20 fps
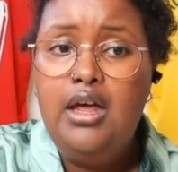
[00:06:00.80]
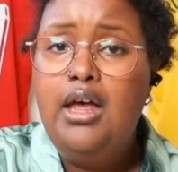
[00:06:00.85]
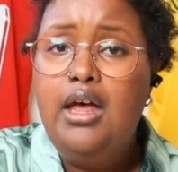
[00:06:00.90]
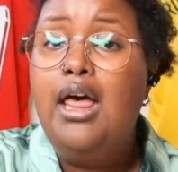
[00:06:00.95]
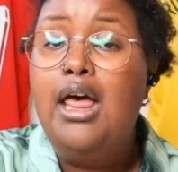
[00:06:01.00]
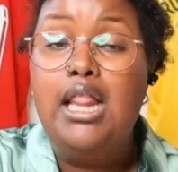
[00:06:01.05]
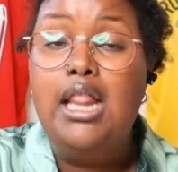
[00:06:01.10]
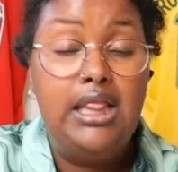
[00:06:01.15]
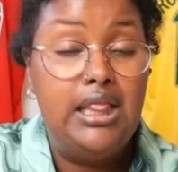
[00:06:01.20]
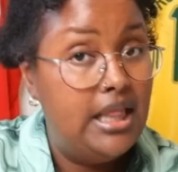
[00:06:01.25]

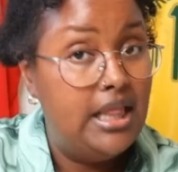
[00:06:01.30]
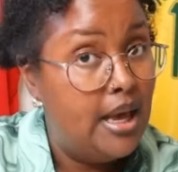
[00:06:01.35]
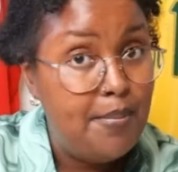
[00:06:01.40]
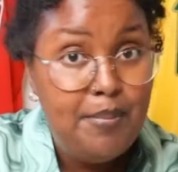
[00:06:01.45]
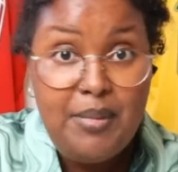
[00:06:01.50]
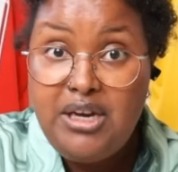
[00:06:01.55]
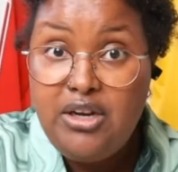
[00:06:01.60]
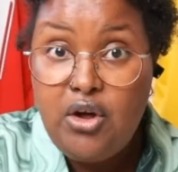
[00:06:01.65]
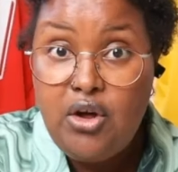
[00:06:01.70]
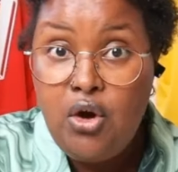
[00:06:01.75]
Let me
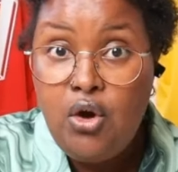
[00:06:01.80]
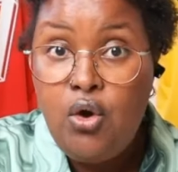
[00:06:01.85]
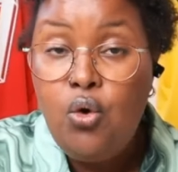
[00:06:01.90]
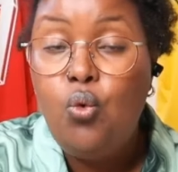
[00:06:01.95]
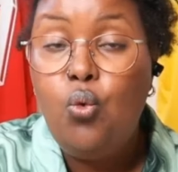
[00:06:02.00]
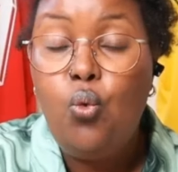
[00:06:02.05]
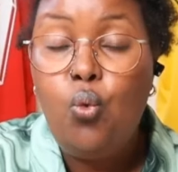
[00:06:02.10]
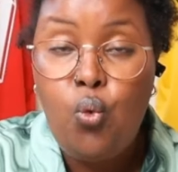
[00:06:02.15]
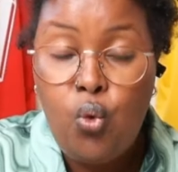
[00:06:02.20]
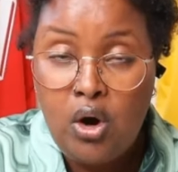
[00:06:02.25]
know
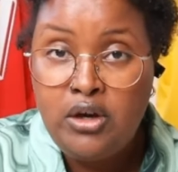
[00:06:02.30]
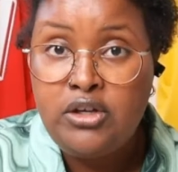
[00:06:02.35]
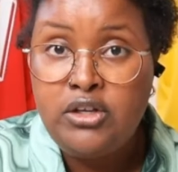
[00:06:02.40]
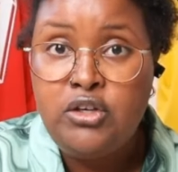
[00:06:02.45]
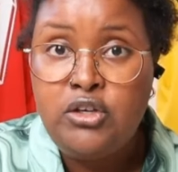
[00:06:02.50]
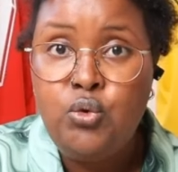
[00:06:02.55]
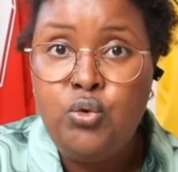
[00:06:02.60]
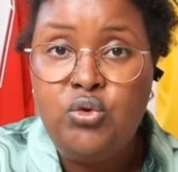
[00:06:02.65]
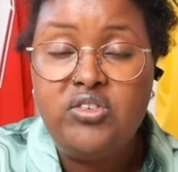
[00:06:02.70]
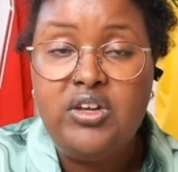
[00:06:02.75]
what
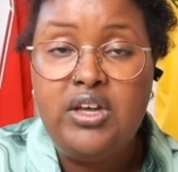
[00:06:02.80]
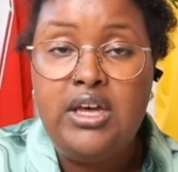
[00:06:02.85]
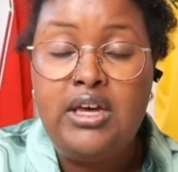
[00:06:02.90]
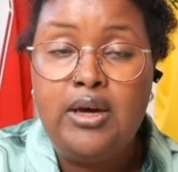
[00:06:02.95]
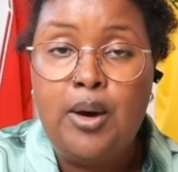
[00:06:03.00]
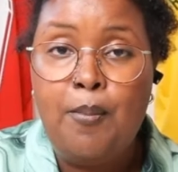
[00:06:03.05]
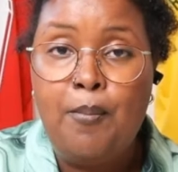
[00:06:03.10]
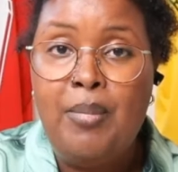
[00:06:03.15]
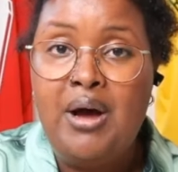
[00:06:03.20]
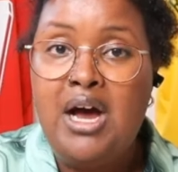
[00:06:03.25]
you think
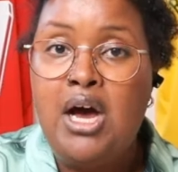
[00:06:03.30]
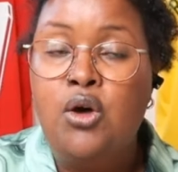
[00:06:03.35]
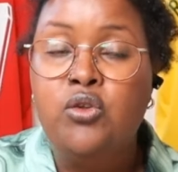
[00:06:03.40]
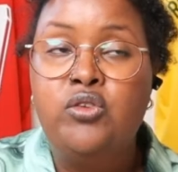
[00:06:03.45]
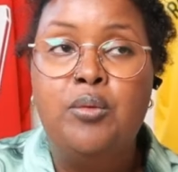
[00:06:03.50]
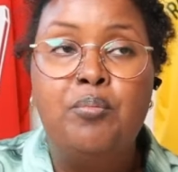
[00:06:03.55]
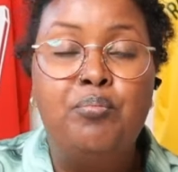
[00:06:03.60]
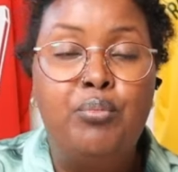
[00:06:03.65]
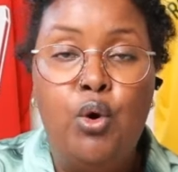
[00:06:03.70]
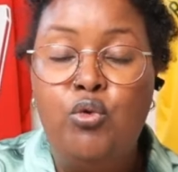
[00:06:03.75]

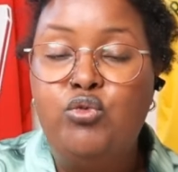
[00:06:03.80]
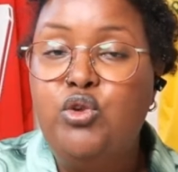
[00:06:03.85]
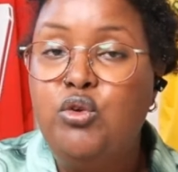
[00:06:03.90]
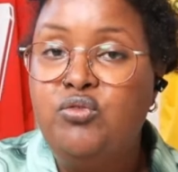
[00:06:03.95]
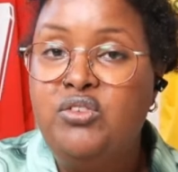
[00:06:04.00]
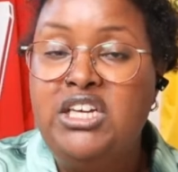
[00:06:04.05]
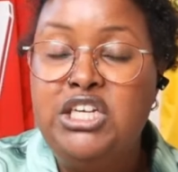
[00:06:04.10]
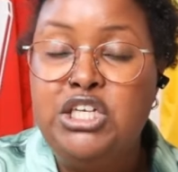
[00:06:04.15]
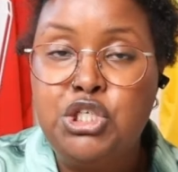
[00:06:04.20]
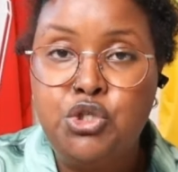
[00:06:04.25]
about both of
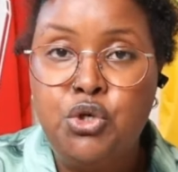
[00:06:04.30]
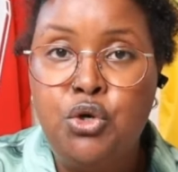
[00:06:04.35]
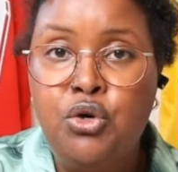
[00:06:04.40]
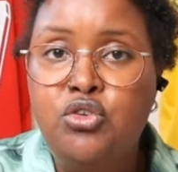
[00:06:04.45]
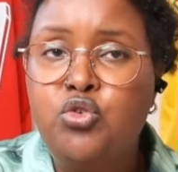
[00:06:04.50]
these shirts,